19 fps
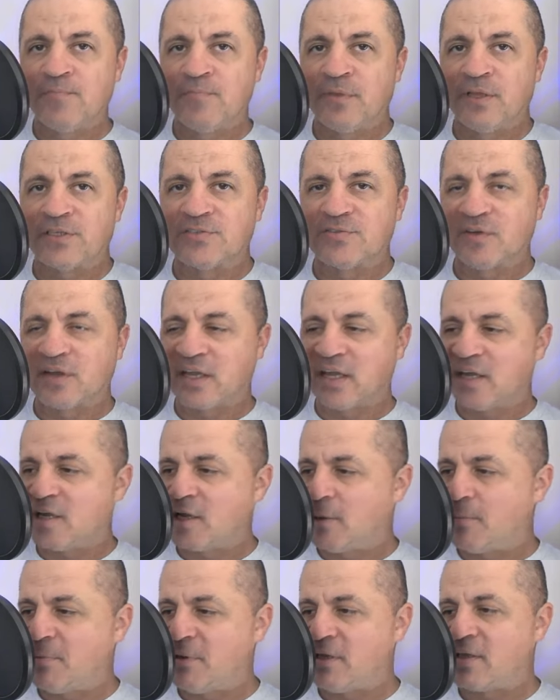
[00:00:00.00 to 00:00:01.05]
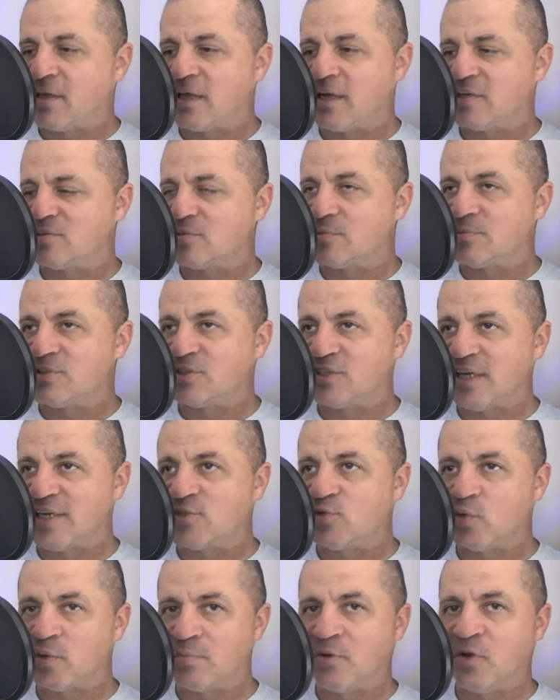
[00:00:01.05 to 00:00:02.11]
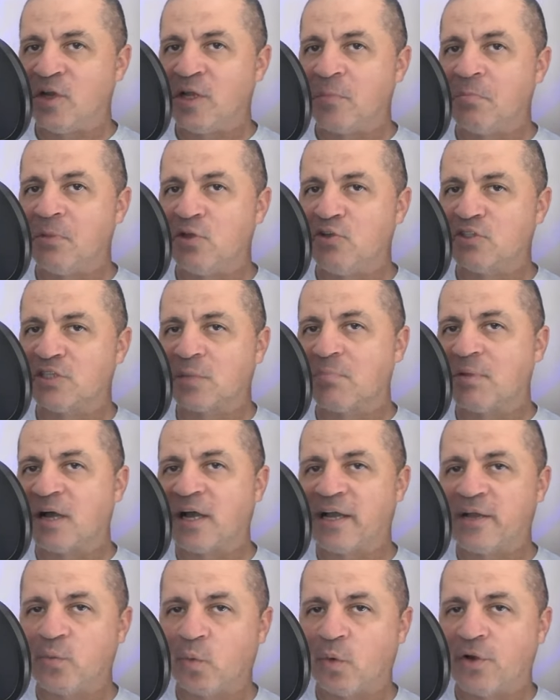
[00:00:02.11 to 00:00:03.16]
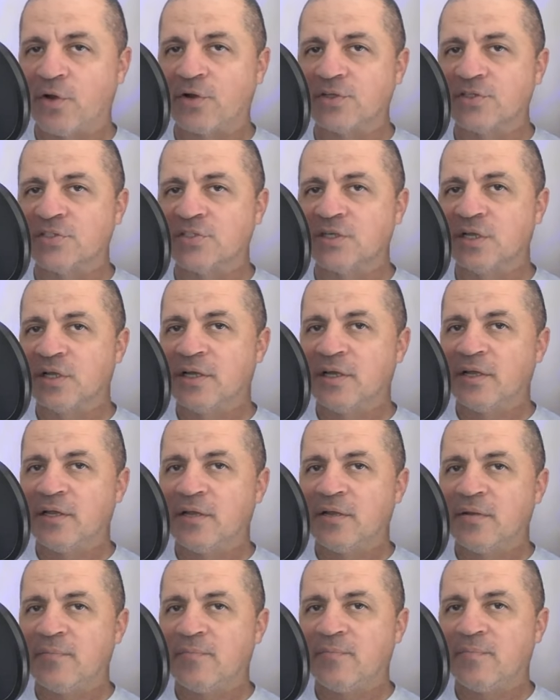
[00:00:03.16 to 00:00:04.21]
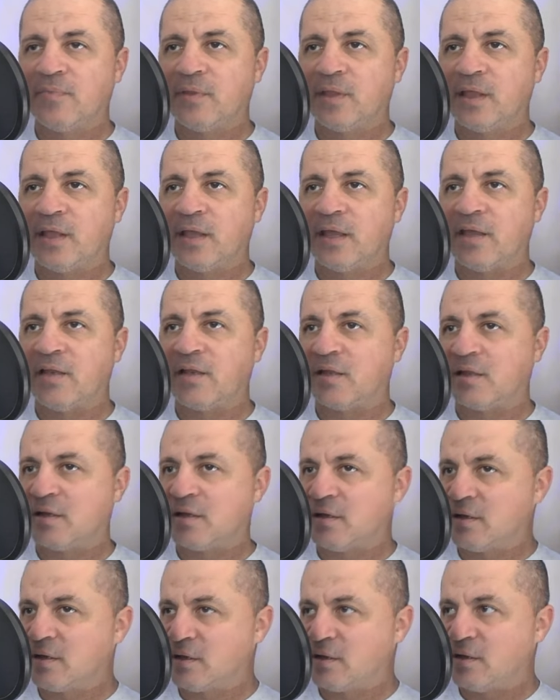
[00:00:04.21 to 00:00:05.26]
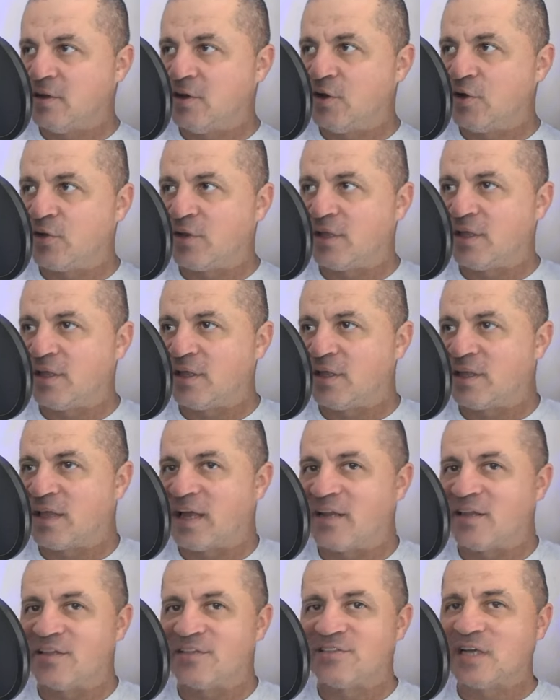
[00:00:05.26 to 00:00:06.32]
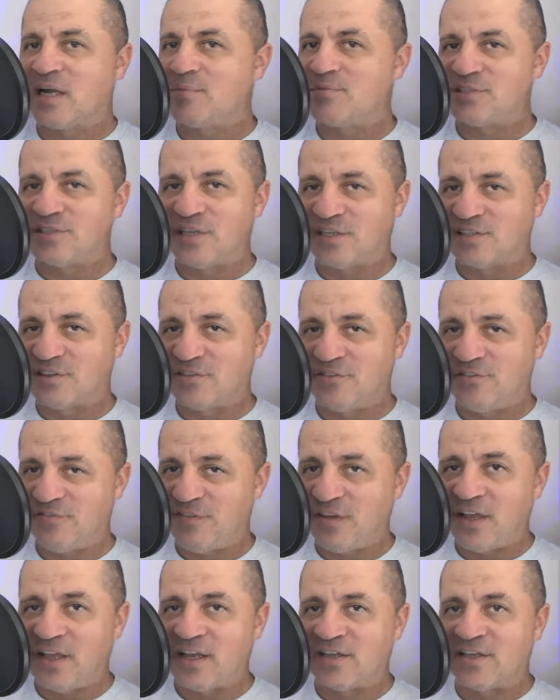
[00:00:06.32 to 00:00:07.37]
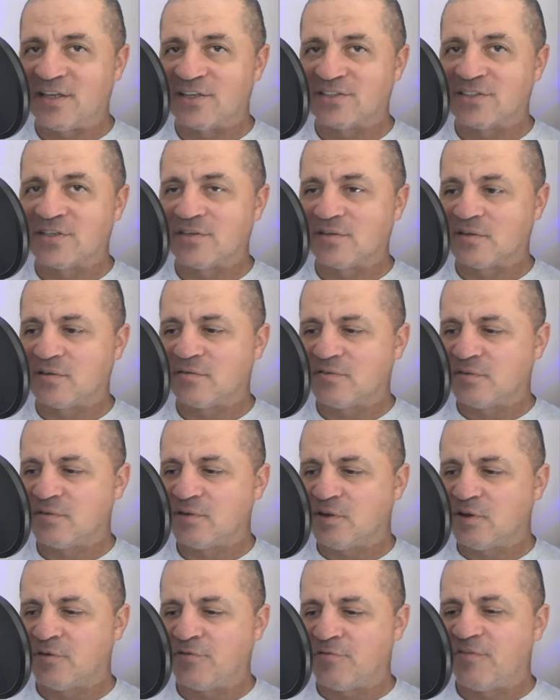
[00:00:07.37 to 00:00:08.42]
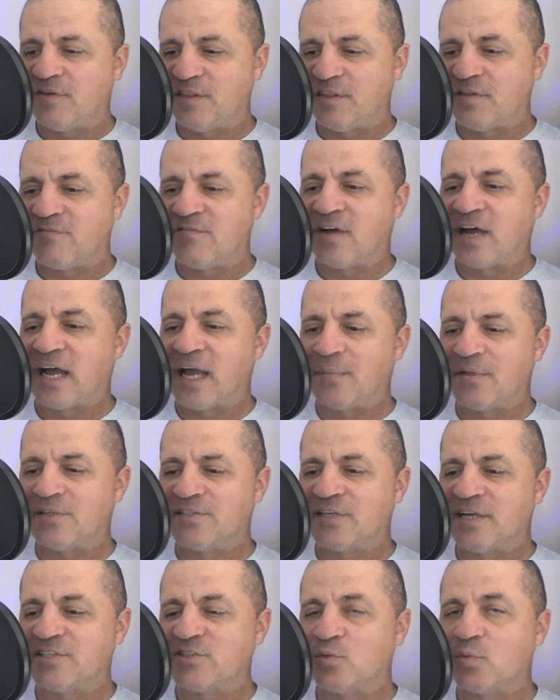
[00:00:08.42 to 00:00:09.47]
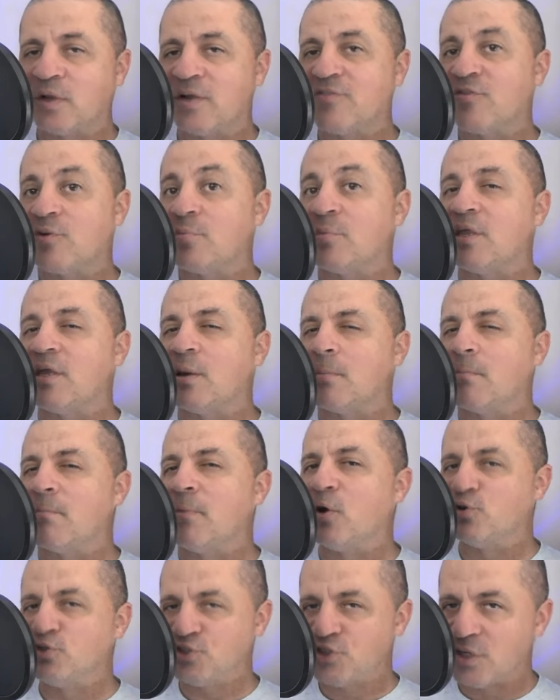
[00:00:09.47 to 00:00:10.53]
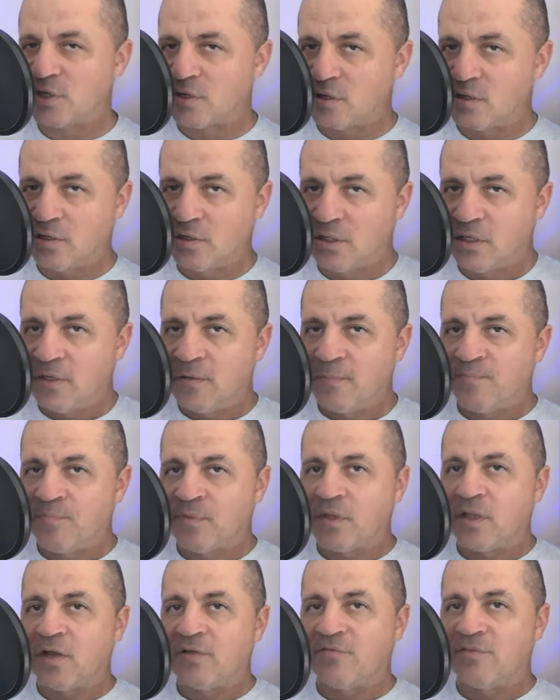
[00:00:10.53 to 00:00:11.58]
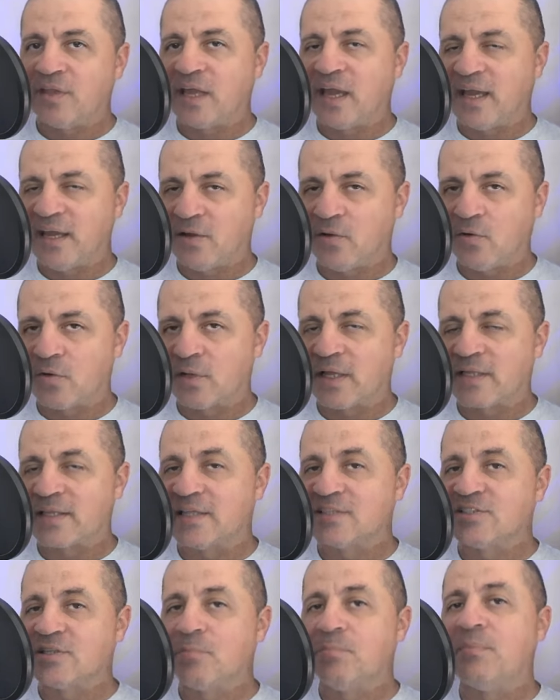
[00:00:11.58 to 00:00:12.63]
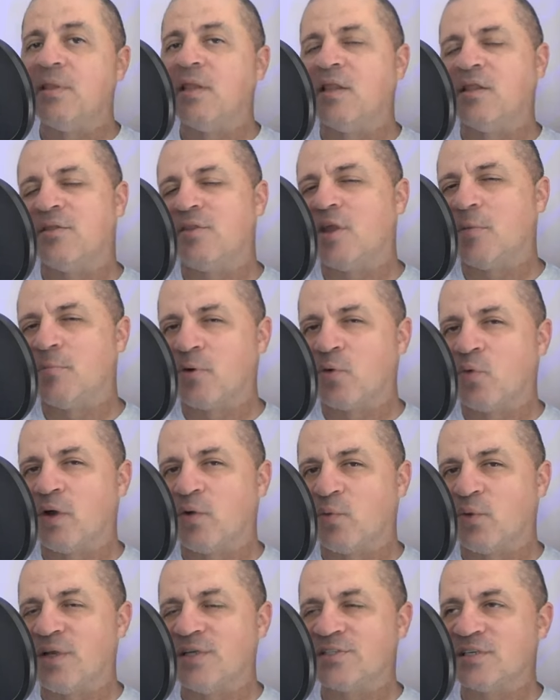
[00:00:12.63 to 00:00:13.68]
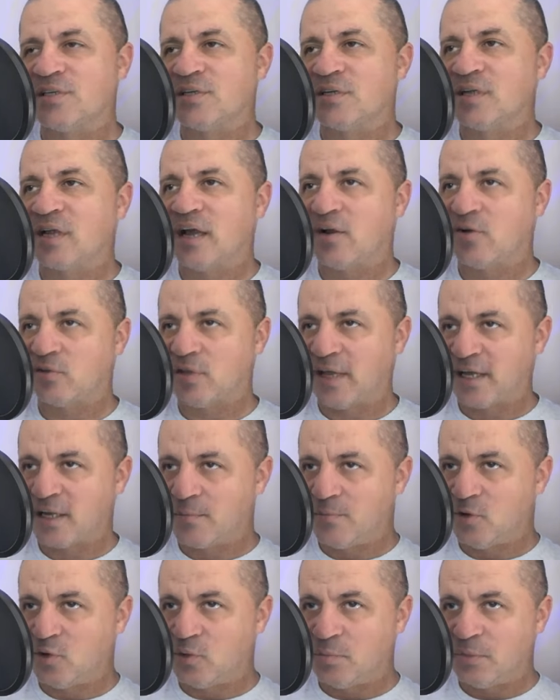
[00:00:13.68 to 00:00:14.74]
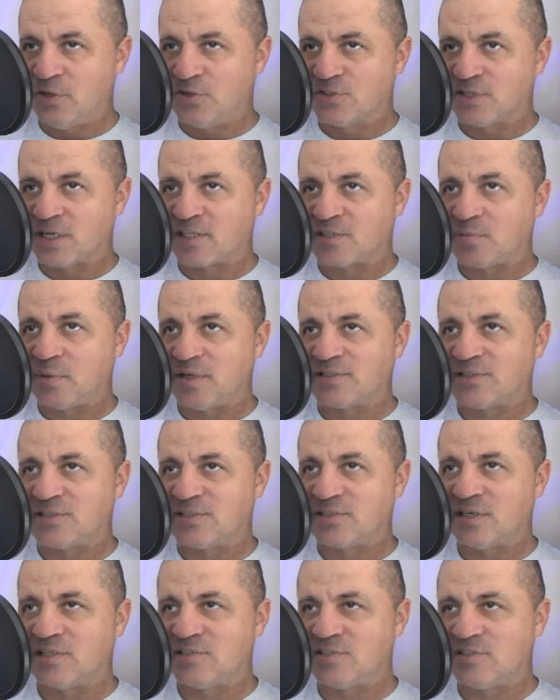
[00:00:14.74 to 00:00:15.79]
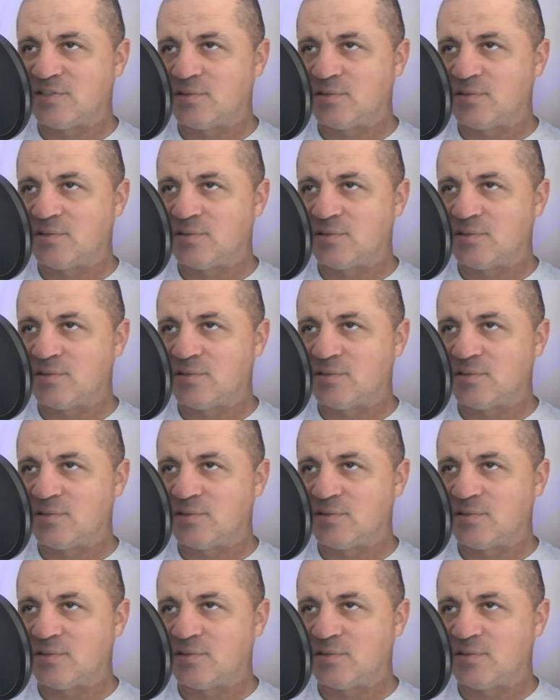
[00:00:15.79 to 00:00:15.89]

This fucking company that is obsessed with putting music behind words, and you know, eh, a lot of the times it doesn't fit. It doesn't, you know, fit the vibe. It takes away from the emotion of the angle. Like that's the, the number one reason I don't like them doing music is because it, it